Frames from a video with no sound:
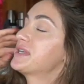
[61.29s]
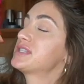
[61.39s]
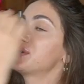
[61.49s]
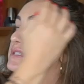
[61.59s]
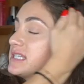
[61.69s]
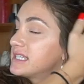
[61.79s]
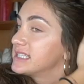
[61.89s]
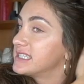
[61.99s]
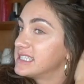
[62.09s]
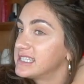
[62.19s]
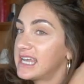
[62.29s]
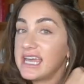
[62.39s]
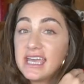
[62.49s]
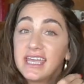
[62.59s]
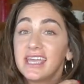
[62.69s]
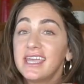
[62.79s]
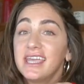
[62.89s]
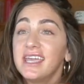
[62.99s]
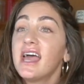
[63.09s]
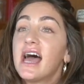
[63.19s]
So
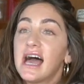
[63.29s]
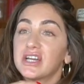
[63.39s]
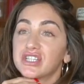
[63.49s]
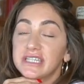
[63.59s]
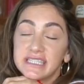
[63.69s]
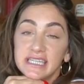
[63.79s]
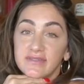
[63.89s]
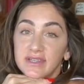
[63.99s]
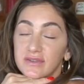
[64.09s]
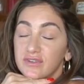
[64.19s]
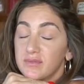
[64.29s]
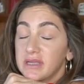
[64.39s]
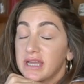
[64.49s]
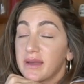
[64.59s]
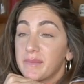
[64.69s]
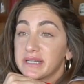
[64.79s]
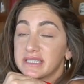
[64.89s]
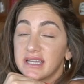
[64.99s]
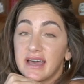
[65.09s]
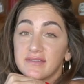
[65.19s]
today, actually it's evening for me. I'm about
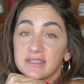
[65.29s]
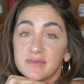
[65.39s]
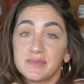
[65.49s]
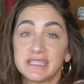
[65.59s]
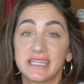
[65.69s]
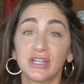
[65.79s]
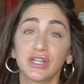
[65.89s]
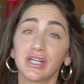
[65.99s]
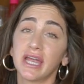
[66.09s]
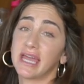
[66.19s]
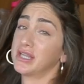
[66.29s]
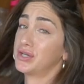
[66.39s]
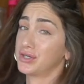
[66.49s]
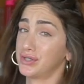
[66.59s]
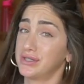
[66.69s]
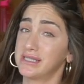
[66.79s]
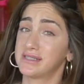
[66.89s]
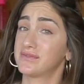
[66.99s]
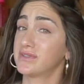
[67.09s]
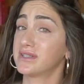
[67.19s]
to have some dinner and your girl
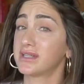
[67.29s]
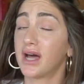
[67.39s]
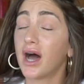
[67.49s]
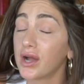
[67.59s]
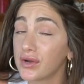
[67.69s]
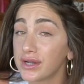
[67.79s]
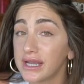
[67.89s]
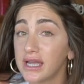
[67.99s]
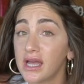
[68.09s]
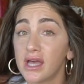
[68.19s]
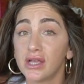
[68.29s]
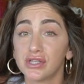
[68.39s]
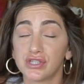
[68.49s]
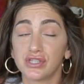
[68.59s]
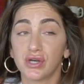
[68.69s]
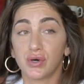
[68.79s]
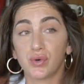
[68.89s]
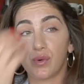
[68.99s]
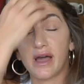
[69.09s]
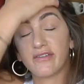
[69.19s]
is feeling hungry.
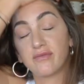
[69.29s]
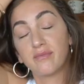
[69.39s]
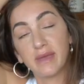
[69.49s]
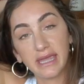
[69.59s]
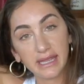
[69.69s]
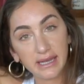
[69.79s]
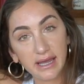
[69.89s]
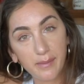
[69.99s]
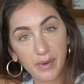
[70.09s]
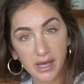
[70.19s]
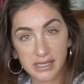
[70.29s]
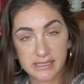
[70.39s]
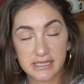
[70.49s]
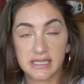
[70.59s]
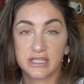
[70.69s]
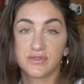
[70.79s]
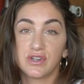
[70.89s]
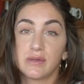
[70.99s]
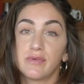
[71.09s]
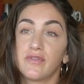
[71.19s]
So I've made a pasta dish for
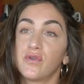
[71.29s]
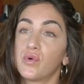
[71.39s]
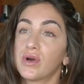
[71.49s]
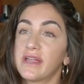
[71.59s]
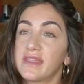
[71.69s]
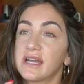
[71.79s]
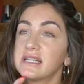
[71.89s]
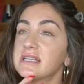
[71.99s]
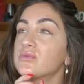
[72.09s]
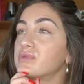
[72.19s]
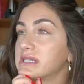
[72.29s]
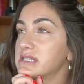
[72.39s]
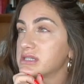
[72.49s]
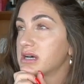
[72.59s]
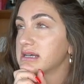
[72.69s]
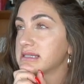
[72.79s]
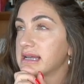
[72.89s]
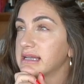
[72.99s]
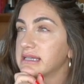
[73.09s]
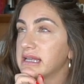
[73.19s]
you before. I think I did red sauce.
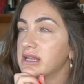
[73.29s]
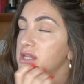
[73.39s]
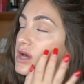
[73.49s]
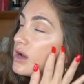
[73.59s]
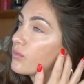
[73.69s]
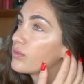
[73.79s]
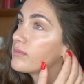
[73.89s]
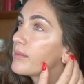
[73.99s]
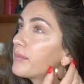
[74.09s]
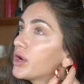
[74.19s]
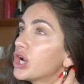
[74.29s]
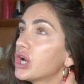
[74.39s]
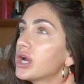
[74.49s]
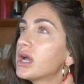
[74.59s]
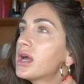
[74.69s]
I cannot remember.